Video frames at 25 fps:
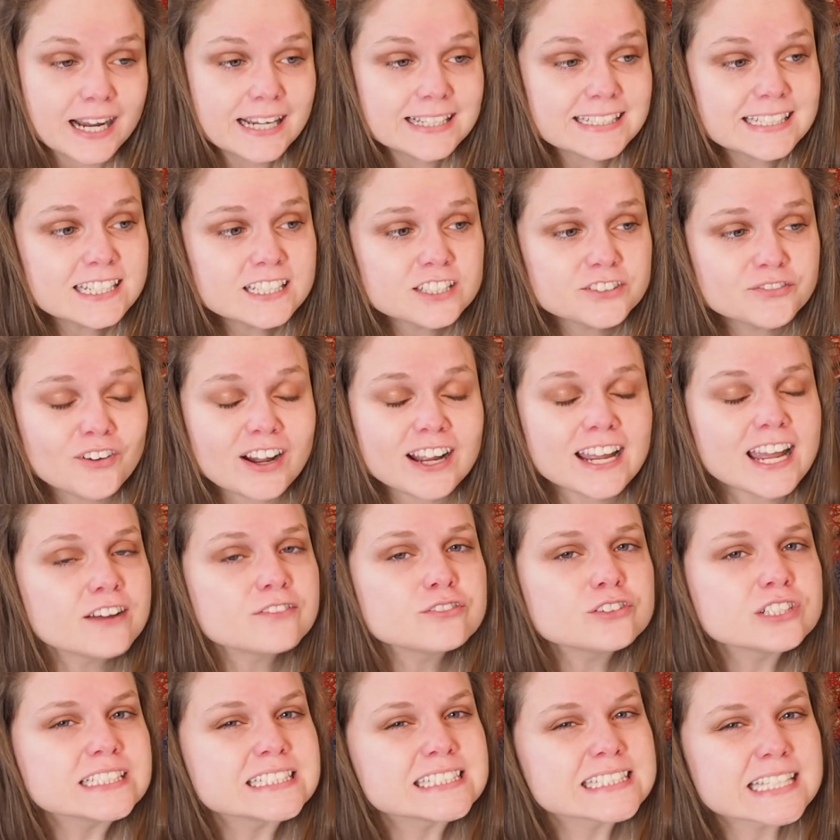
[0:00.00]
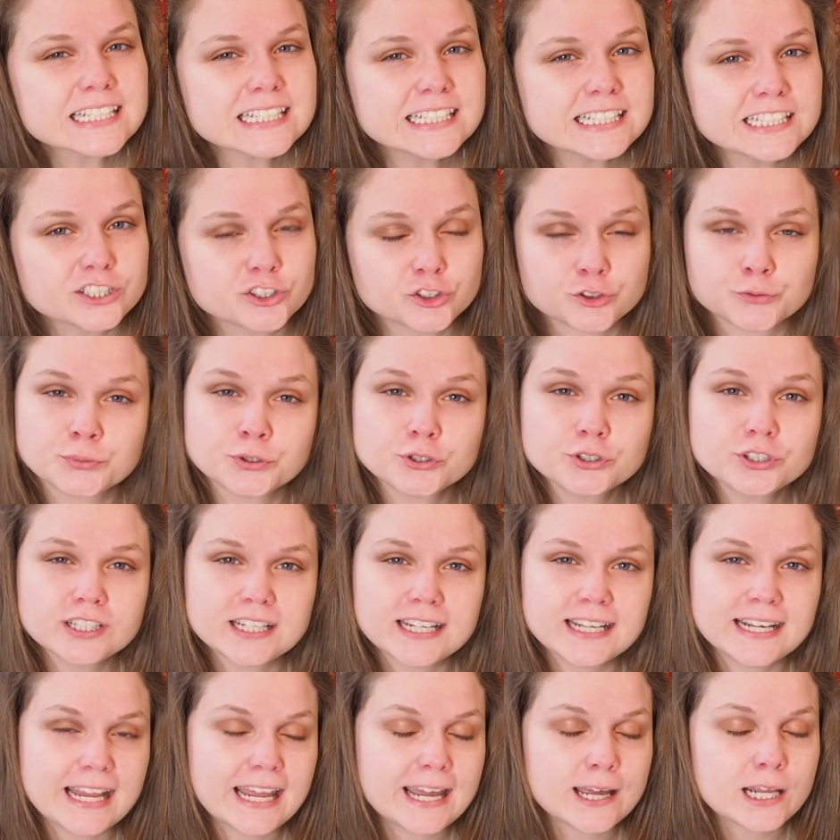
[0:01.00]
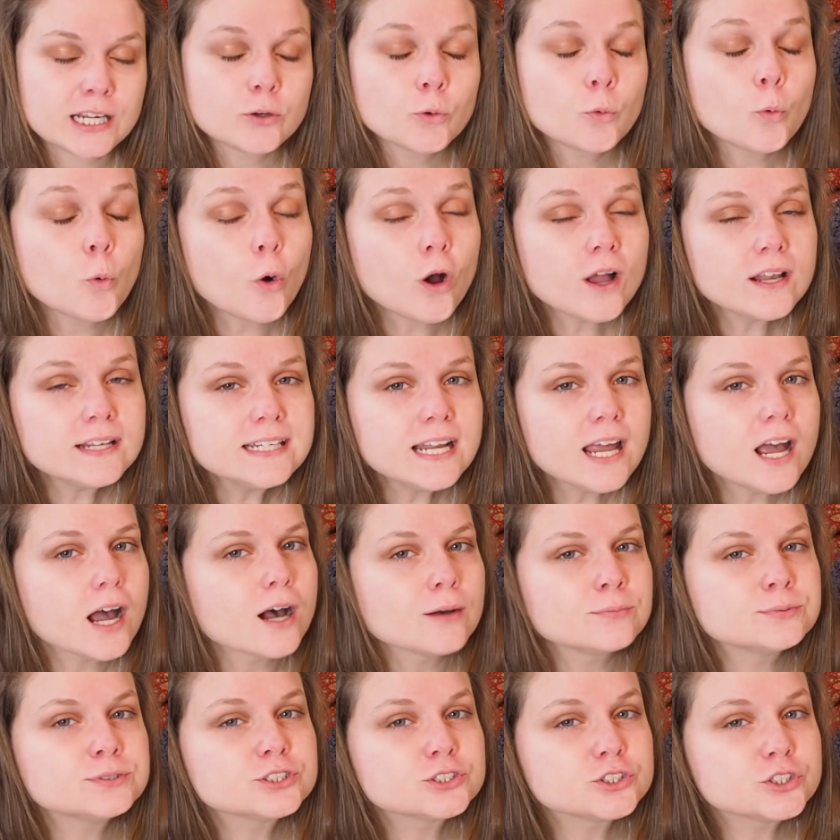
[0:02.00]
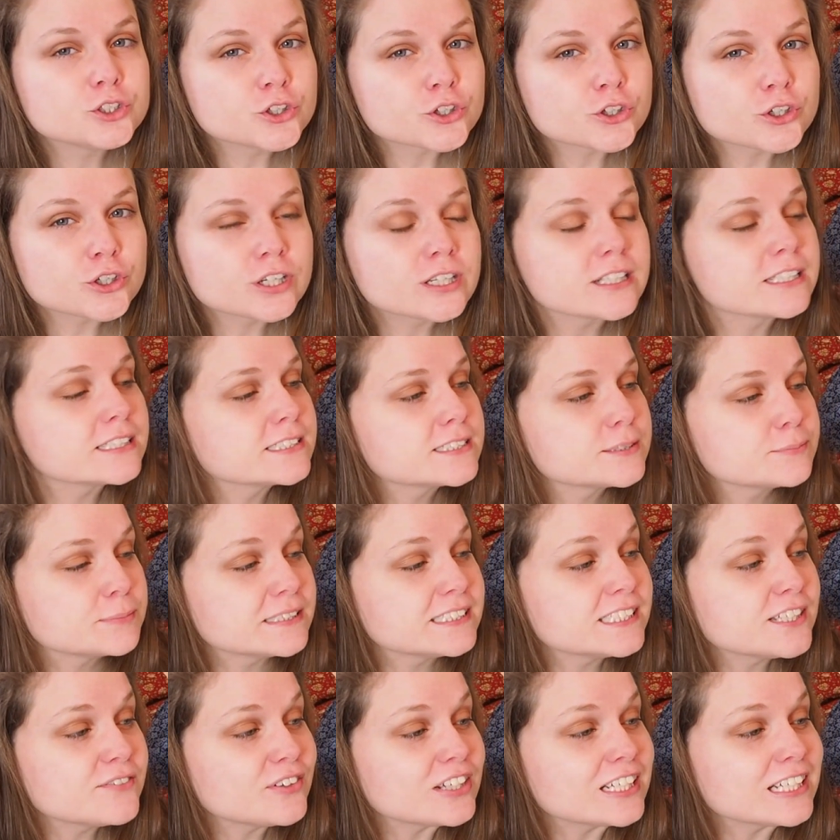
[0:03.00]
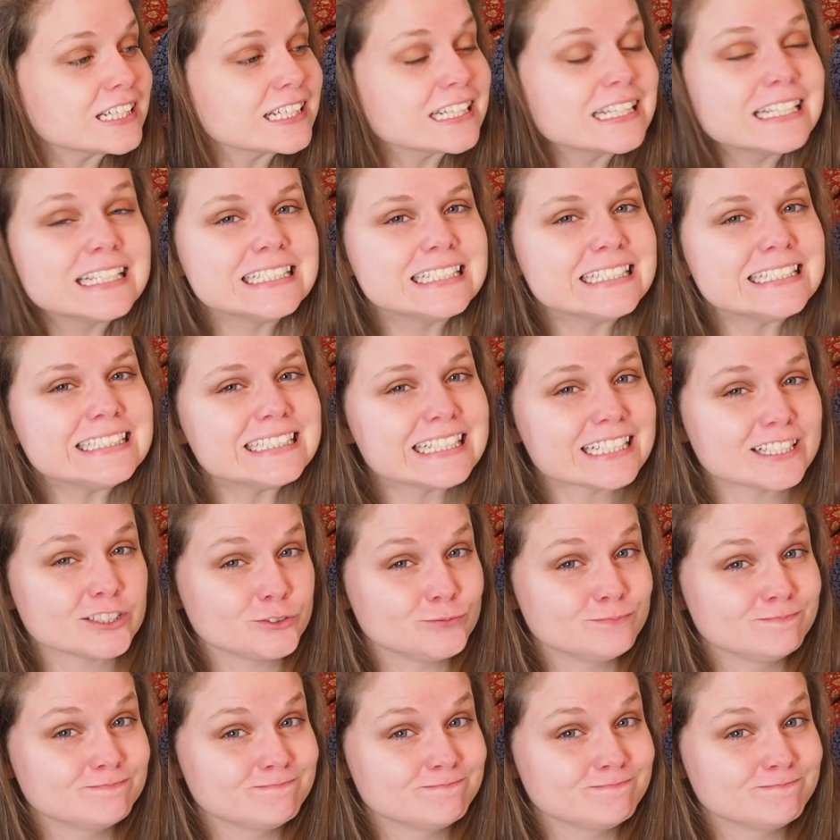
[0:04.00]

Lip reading: Identify every setting in your book and add one obscure, specific detail.